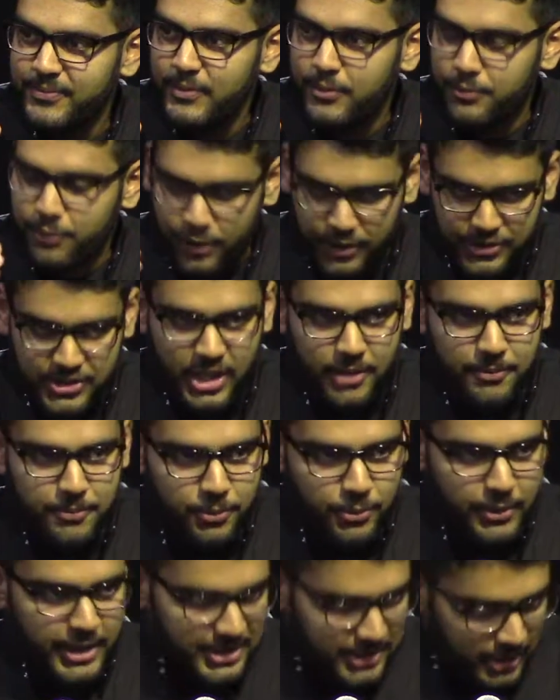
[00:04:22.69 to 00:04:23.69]
For
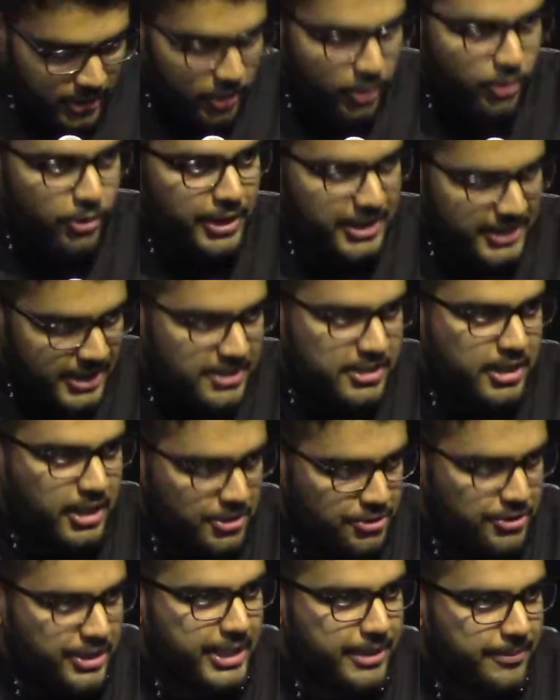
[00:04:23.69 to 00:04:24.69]
example, in the law in this
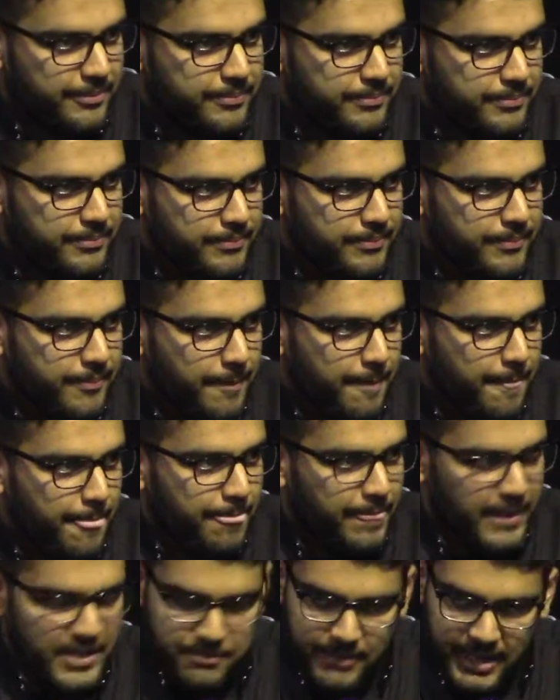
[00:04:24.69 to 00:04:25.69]
country,
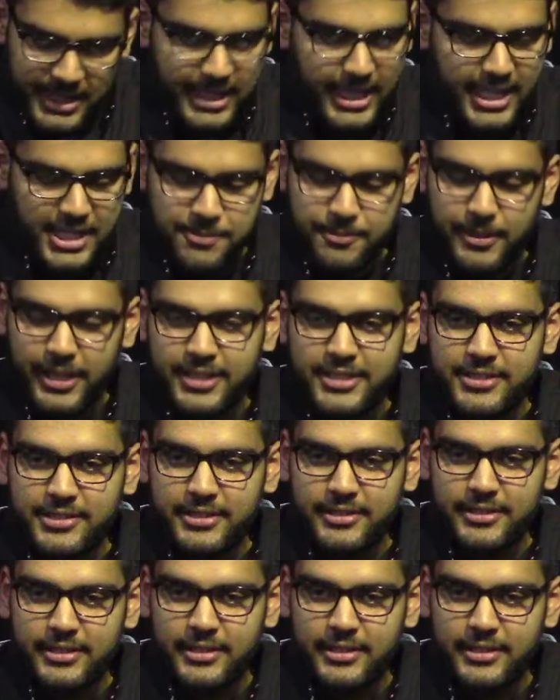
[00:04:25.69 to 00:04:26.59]
there's many aspects.